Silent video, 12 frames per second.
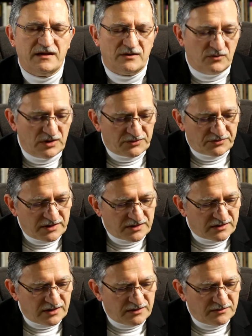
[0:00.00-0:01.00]
We'll read
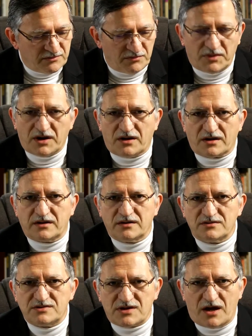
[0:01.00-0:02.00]
it in Mark
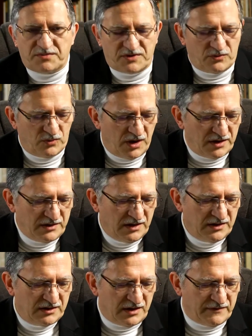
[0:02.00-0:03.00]
chapter 1
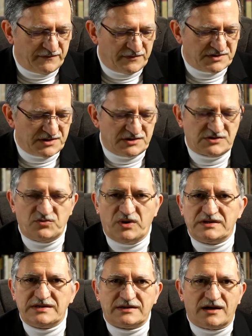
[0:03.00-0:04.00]
and verses
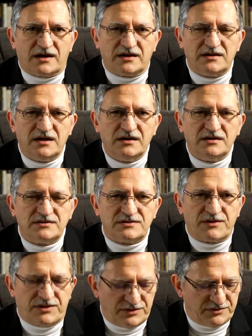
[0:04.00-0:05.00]
29 to
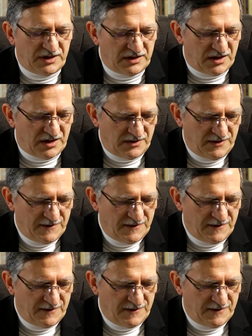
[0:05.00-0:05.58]
39.